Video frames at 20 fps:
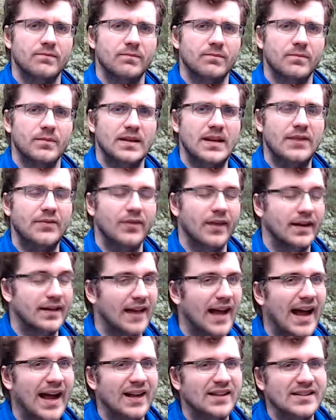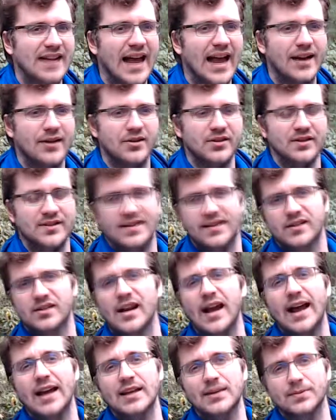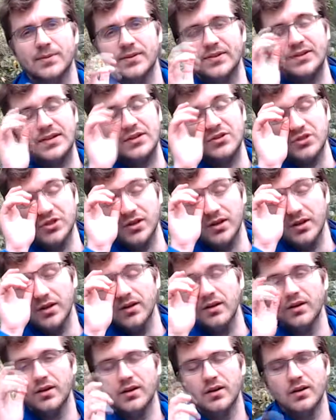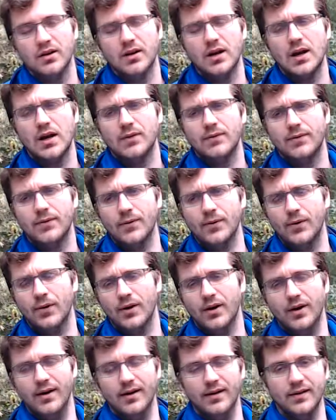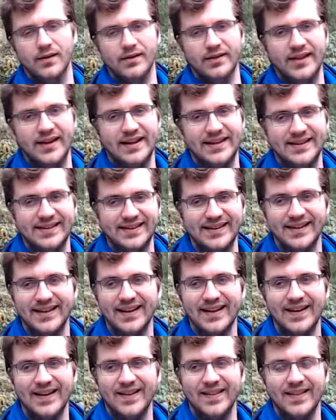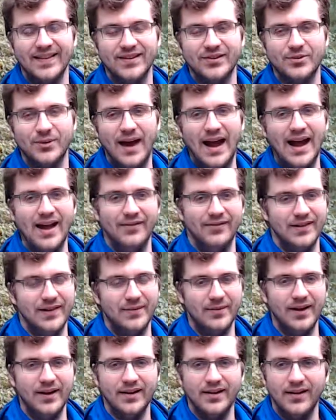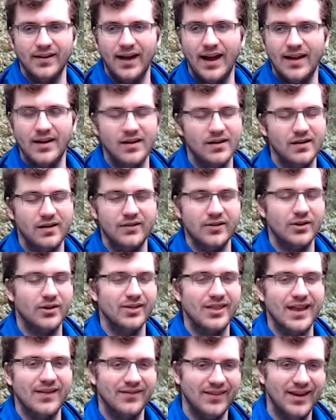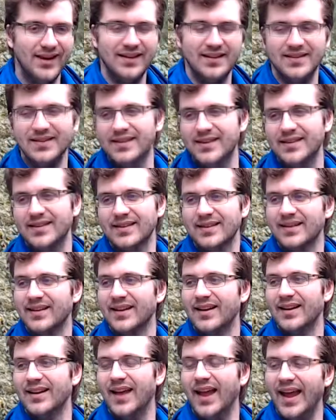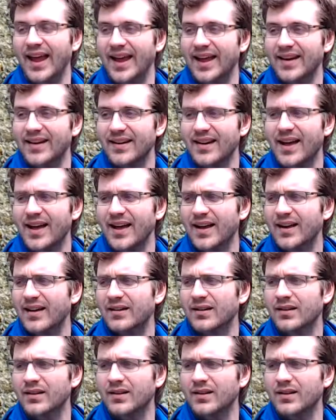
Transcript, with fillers: give like the highest accuracy or highest precision for this this graph. And I'm like, I don't even know what that means. And uh,